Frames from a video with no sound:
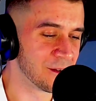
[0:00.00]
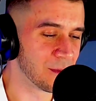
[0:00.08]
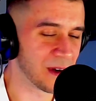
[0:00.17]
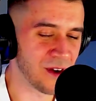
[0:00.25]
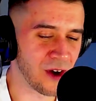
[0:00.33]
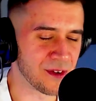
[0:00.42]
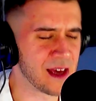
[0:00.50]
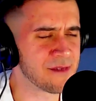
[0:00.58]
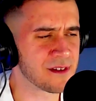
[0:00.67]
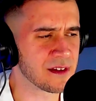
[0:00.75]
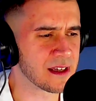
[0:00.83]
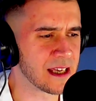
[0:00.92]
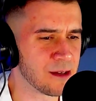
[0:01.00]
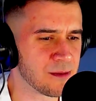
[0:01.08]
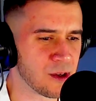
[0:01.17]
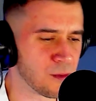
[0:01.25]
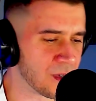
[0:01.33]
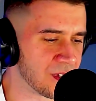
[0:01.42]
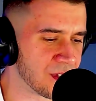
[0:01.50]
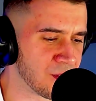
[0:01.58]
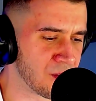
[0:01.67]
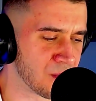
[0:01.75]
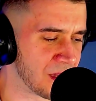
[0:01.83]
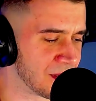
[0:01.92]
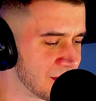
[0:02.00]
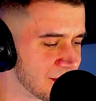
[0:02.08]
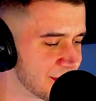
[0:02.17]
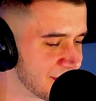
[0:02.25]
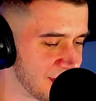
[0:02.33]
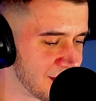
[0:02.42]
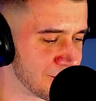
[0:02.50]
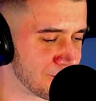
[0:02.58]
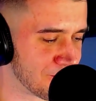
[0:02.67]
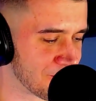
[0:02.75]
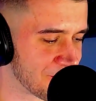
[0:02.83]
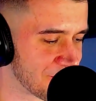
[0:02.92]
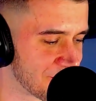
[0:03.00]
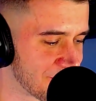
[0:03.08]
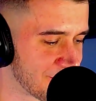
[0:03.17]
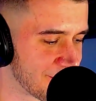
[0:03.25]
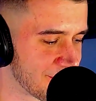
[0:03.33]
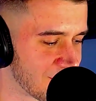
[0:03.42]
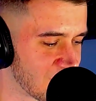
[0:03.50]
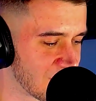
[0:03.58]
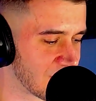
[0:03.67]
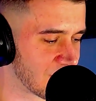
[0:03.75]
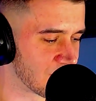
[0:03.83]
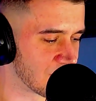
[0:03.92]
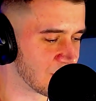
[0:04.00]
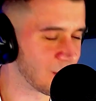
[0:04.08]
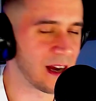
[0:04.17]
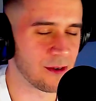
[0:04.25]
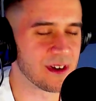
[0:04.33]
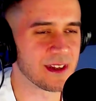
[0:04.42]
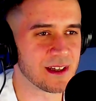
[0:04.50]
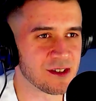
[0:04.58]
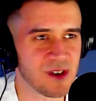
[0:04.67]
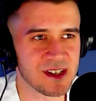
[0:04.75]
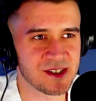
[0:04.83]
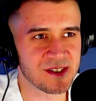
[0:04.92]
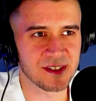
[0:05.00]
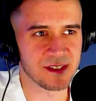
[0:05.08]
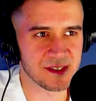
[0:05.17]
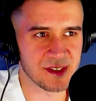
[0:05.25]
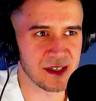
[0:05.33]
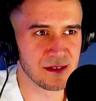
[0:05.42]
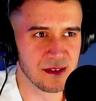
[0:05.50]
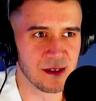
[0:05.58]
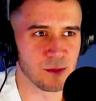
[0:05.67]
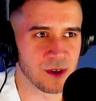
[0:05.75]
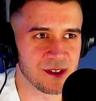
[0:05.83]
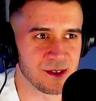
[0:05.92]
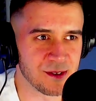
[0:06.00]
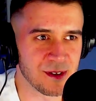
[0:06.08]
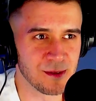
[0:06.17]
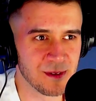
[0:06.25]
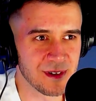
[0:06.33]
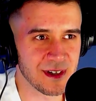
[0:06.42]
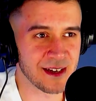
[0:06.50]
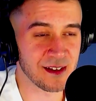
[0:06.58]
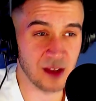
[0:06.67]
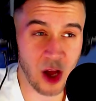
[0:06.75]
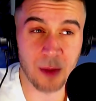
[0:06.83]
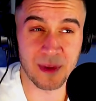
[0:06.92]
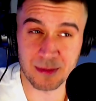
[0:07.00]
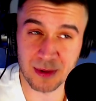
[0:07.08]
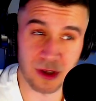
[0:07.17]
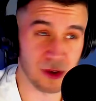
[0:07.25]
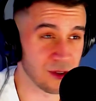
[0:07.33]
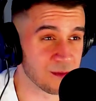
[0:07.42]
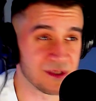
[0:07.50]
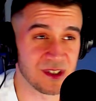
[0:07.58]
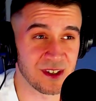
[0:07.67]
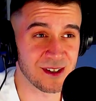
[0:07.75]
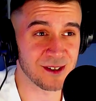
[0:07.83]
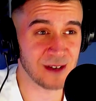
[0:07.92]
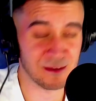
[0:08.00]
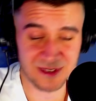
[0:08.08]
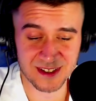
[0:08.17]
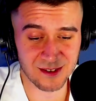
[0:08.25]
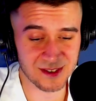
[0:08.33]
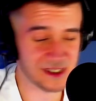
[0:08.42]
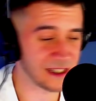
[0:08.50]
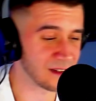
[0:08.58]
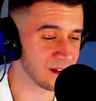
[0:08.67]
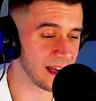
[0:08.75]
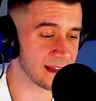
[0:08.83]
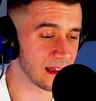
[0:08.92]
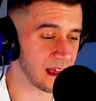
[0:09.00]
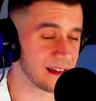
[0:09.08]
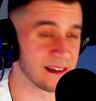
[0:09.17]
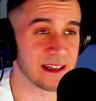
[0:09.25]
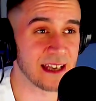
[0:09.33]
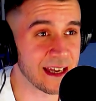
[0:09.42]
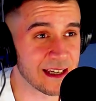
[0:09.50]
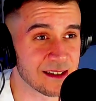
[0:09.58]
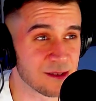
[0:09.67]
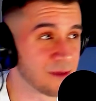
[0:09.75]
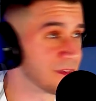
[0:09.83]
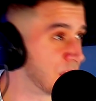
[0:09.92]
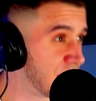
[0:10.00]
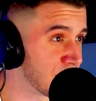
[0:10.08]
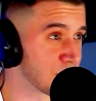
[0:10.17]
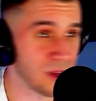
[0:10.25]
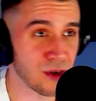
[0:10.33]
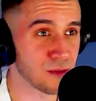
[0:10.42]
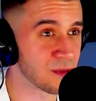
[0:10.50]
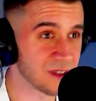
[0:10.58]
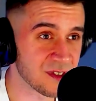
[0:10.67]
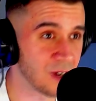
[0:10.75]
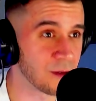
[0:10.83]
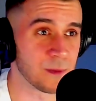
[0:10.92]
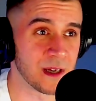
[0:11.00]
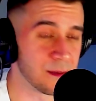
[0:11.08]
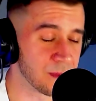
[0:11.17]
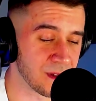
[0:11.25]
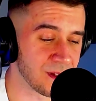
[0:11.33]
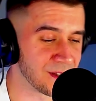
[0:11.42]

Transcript: But no, definitely keep doing what you're doing, man. It's... you are really a treasure to the scene in what you do. Yeah, and a lot of people look up to you. I'm still seeing you headlining gigs with your name along with the top people.